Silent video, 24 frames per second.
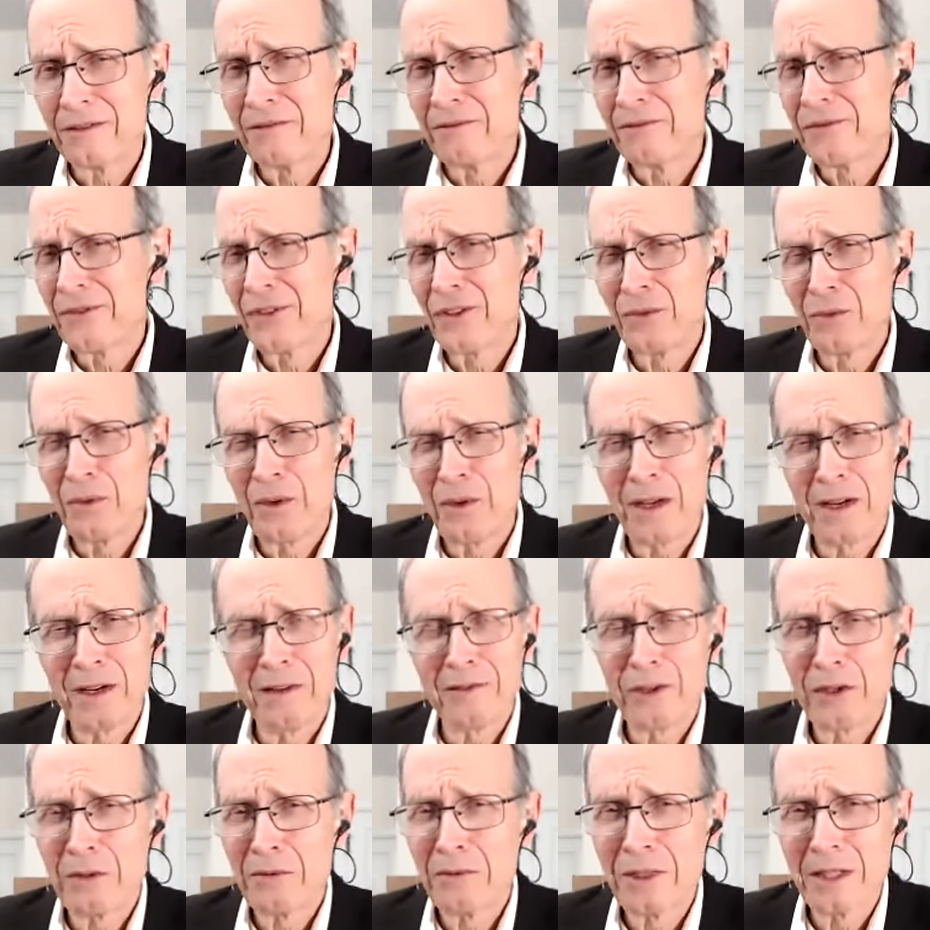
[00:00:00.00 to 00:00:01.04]
for
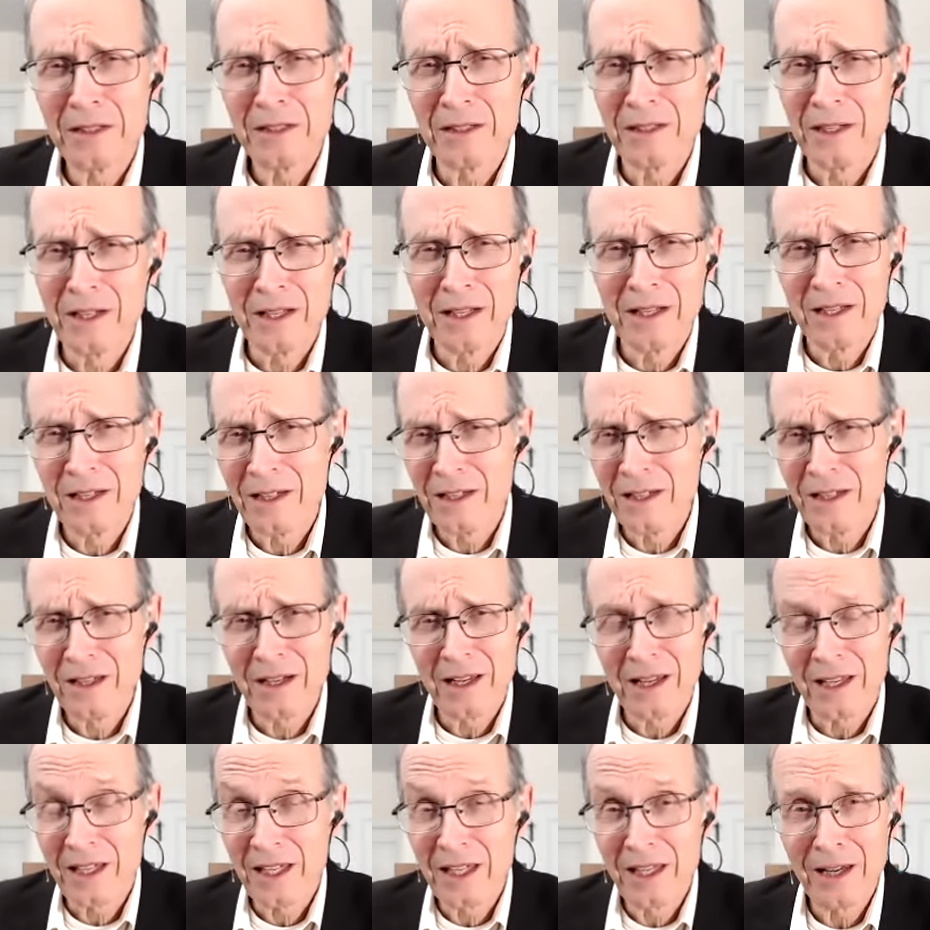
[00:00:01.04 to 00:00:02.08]
whatever reason, and, and
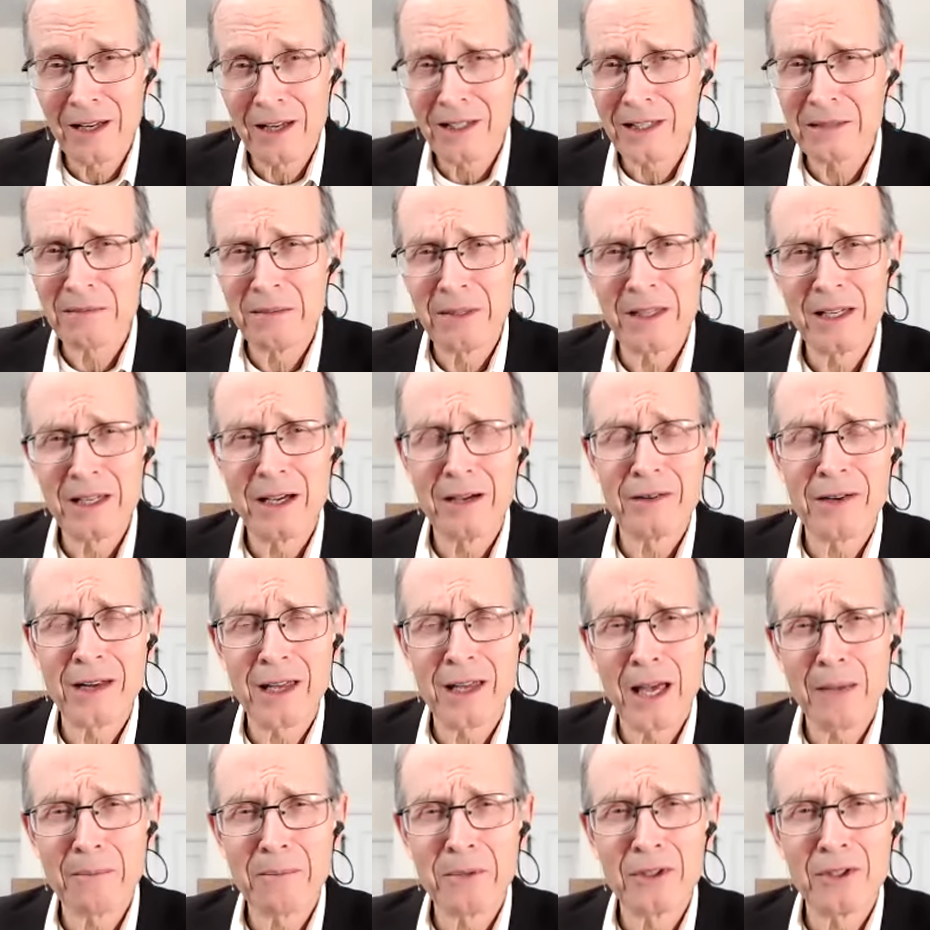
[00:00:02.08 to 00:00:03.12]
I cannot explain how it
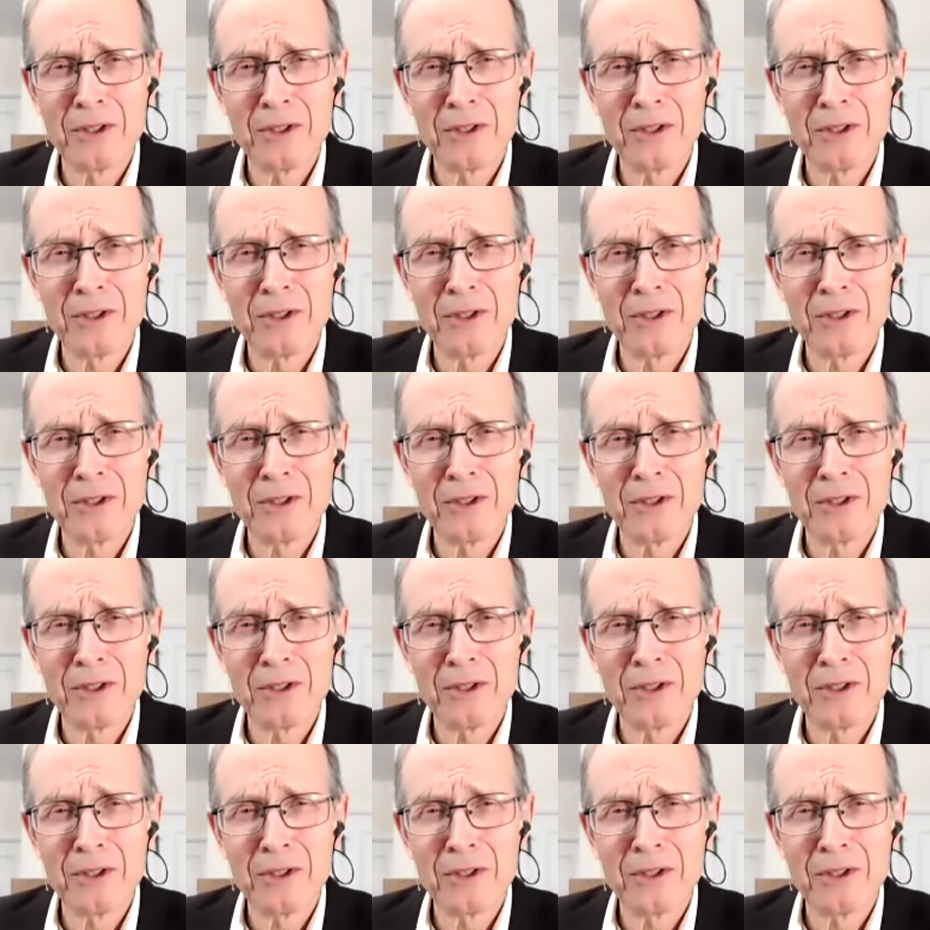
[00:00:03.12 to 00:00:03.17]
happened,